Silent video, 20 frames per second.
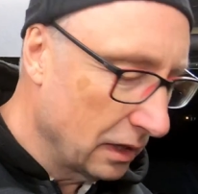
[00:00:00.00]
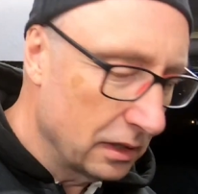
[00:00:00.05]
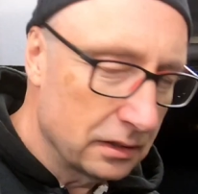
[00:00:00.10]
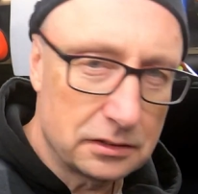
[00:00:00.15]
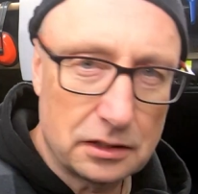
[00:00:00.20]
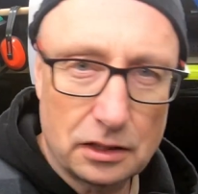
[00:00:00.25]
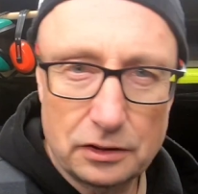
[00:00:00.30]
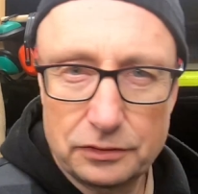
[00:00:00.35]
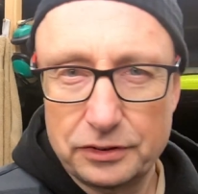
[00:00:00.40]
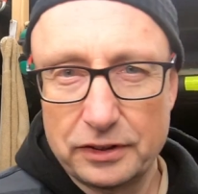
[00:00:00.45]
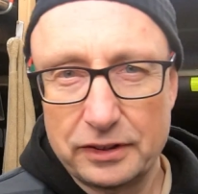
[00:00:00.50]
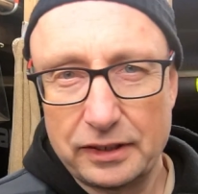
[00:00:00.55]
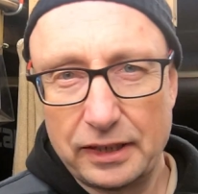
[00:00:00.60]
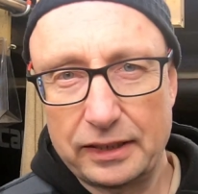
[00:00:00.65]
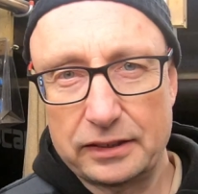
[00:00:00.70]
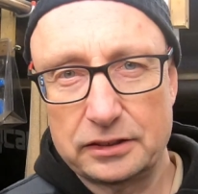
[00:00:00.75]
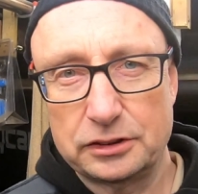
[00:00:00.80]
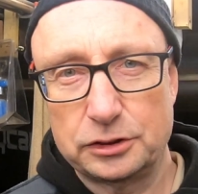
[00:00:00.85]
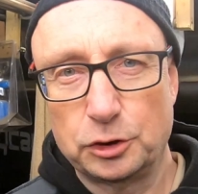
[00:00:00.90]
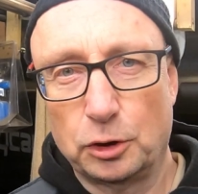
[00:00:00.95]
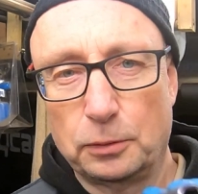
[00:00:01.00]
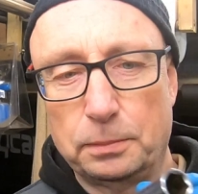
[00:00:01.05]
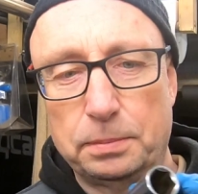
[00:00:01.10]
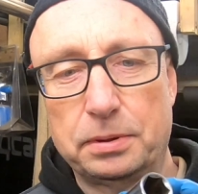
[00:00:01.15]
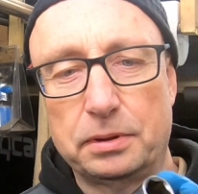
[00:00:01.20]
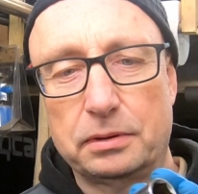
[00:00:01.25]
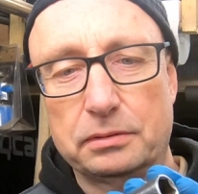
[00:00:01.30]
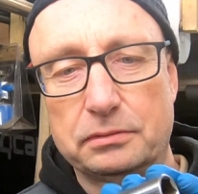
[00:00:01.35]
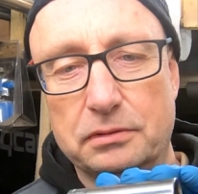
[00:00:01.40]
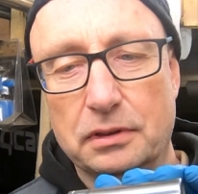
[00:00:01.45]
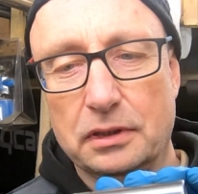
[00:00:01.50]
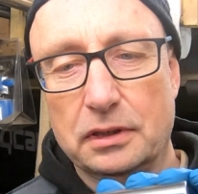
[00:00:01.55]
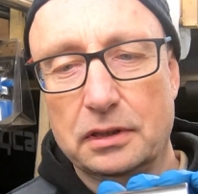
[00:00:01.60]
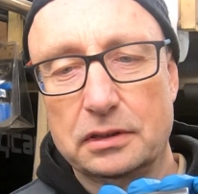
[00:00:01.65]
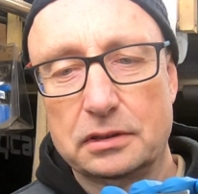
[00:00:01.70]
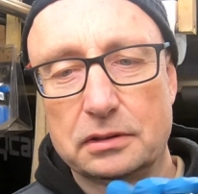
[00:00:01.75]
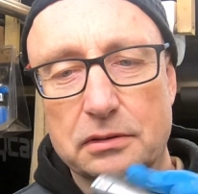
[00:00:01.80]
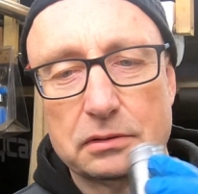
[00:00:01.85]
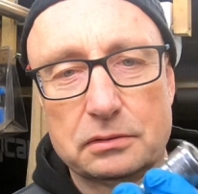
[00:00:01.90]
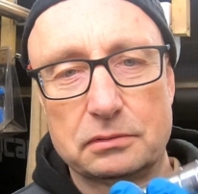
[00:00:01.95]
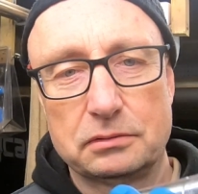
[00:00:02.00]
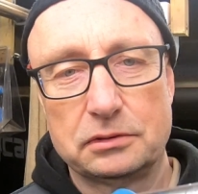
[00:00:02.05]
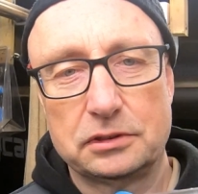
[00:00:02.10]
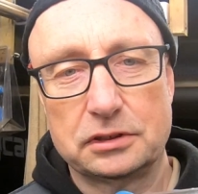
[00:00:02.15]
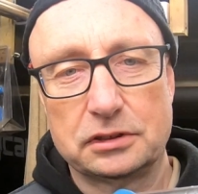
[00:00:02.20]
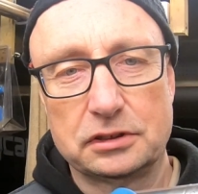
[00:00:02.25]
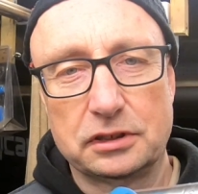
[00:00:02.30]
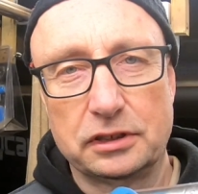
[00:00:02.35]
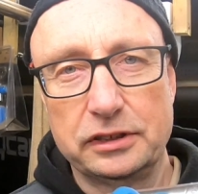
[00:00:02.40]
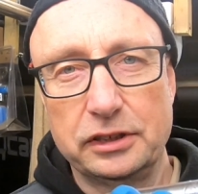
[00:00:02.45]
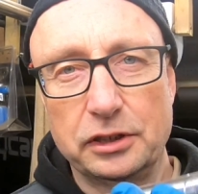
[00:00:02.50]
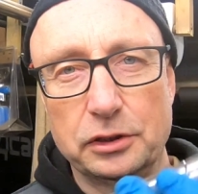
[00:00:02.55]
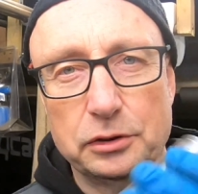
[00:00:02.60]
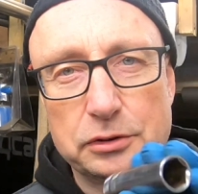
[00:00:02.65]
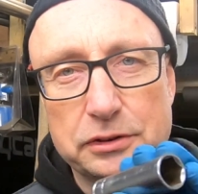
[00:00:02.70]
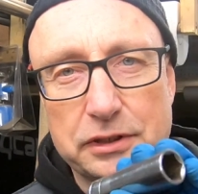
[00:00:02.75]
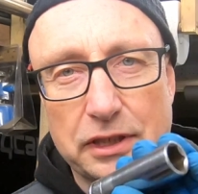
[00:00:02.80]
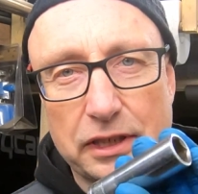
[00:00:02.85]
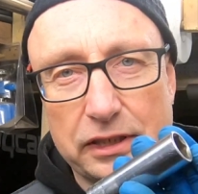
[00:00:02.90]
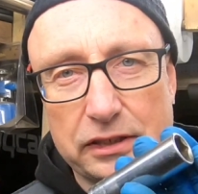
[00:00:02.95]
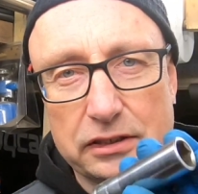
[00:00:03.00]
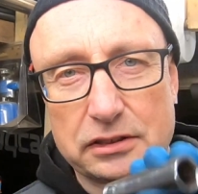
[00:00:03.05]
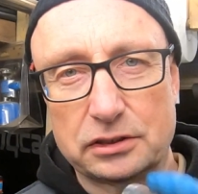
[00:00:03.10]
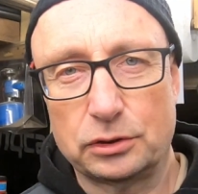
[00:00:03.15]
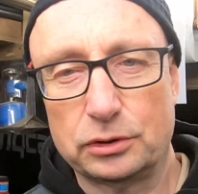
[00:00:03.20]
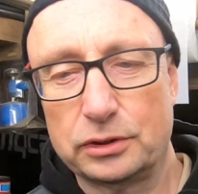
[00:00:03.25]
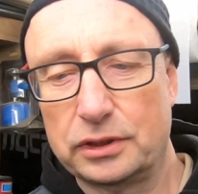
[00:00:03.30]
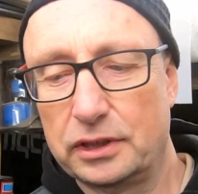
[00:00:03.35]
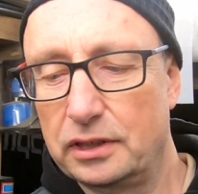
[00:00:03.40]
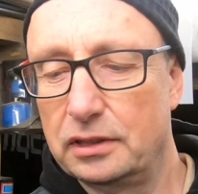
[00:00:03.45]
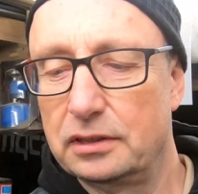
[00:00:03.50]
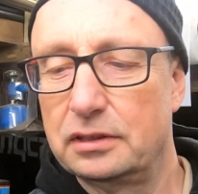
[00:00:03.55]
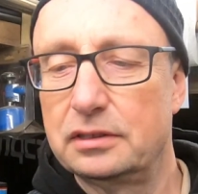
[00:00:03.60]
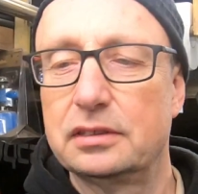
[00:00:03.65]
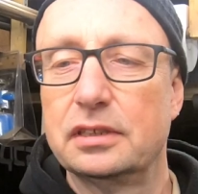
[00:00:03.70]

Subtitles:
So for the next job, just going to use a socket,